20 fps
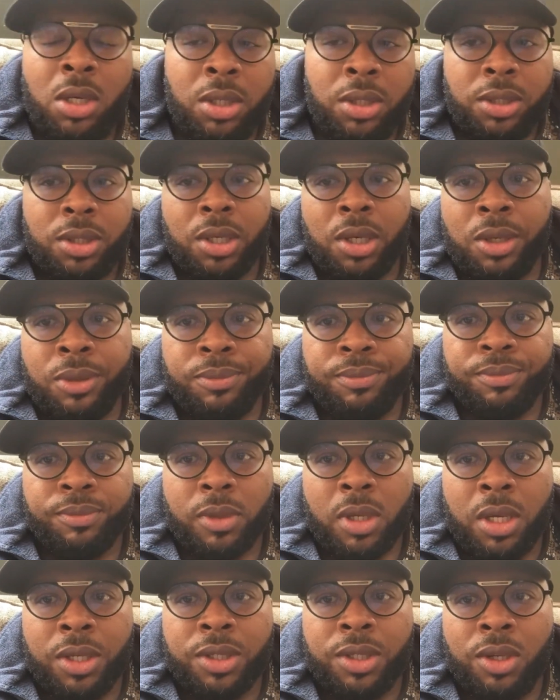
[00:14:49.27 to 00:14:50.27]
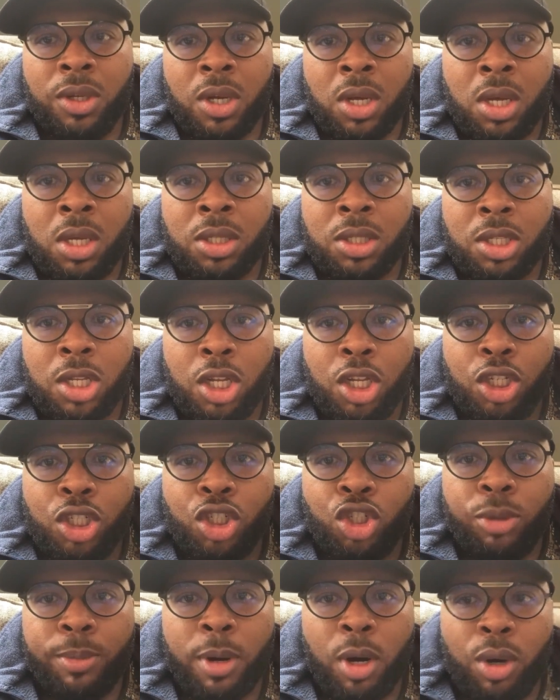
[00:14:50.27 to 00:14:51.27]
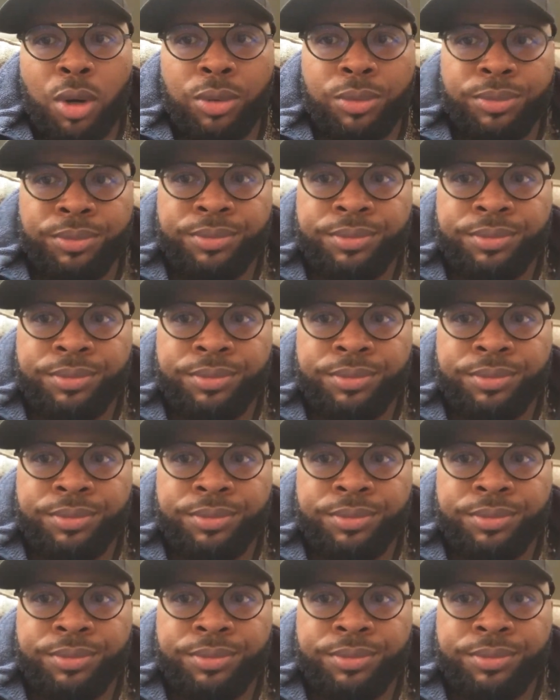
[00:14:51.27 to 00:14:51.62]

So I'll see you guys tomorrow.